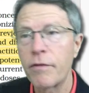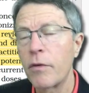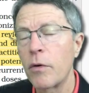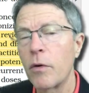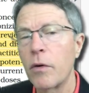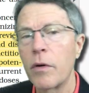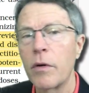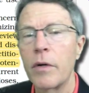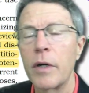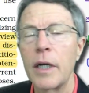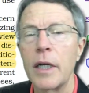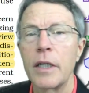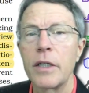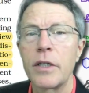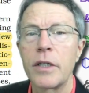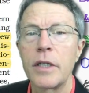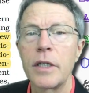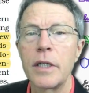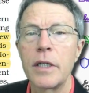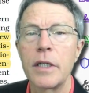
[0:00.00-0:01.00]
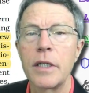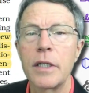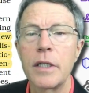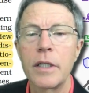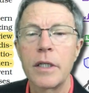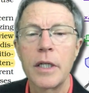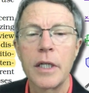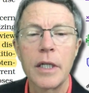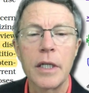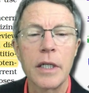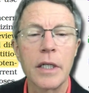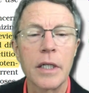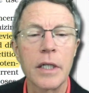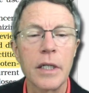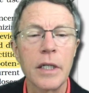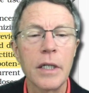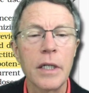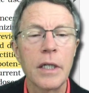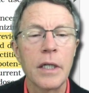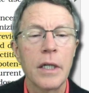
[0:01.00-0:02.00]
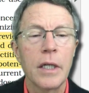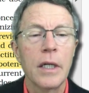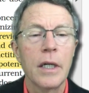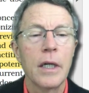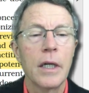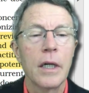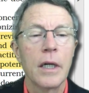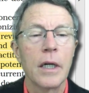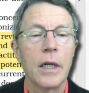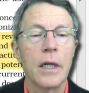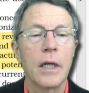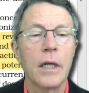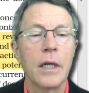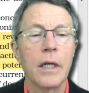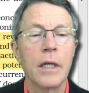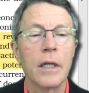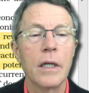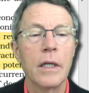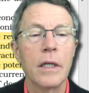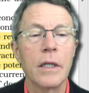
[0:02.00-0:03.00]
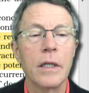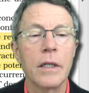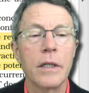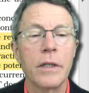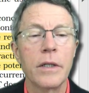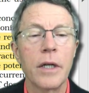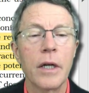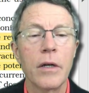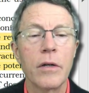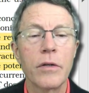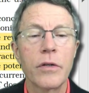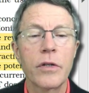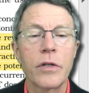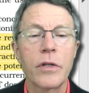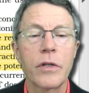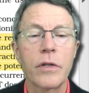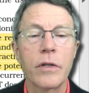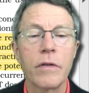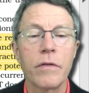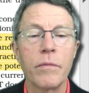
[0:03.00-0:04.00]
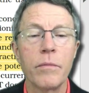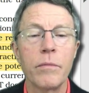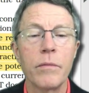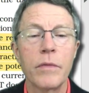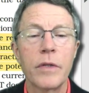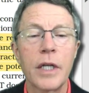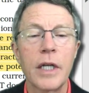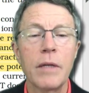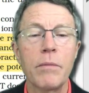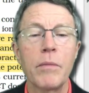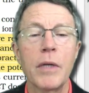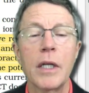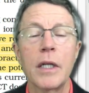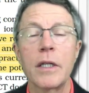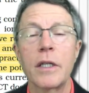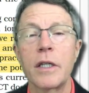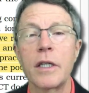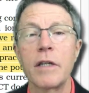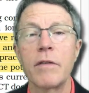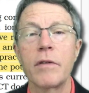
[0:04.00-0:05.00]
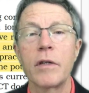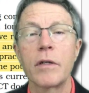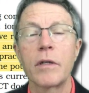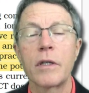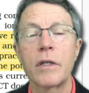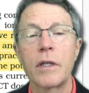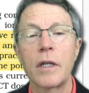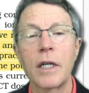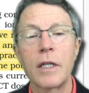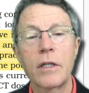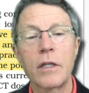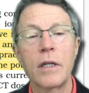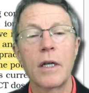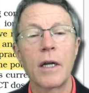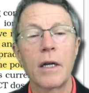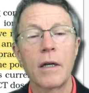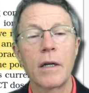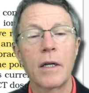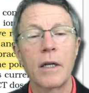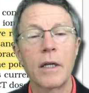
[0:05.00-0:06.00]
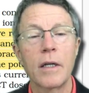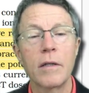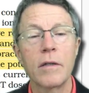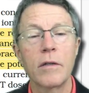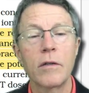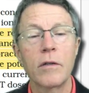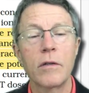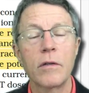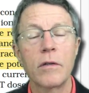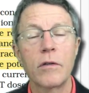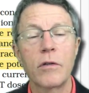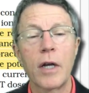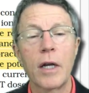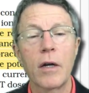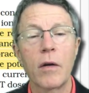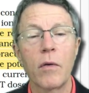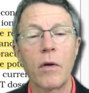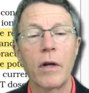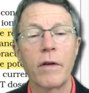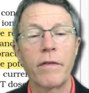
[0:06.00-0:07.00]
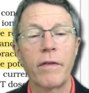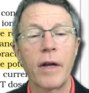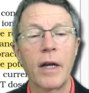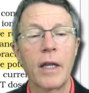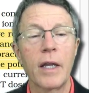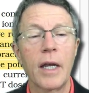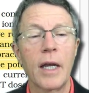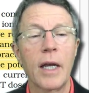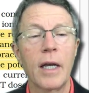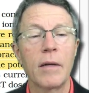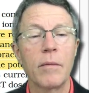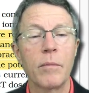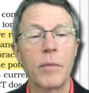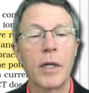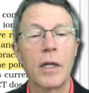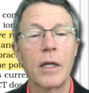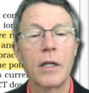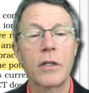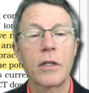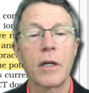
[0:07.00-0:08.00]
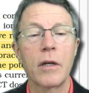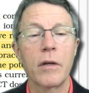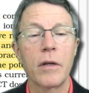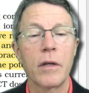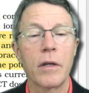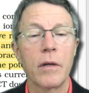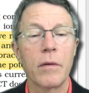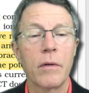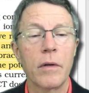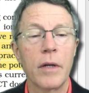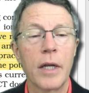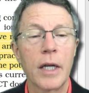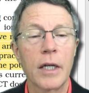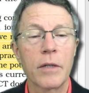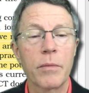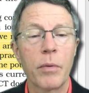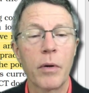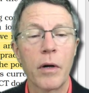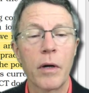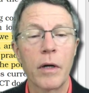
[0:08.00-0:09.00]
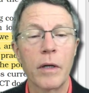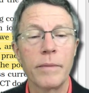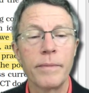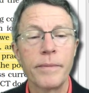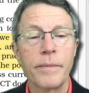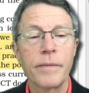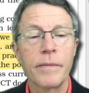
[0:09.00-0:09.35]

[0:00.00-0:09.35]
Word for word: for a CT uh, dose of 10 millisieverts. Let's not get try to quantify that, but let's go to the next part.